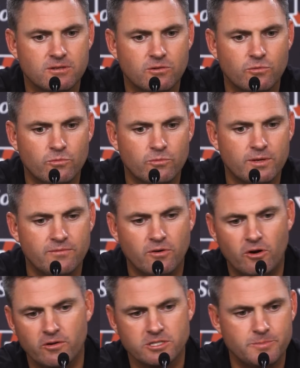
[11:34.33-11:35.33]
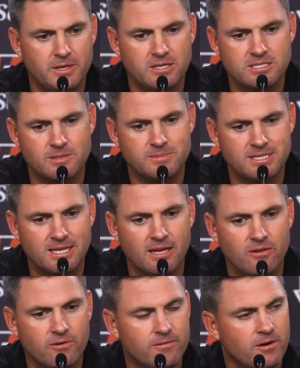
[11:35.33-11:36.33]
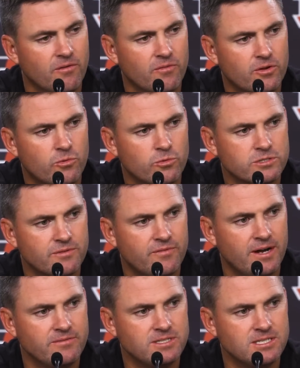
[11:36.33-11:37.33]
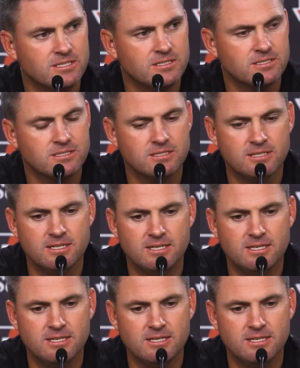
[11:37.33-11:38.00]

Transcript: we've all experienced them together over the course of five seasons.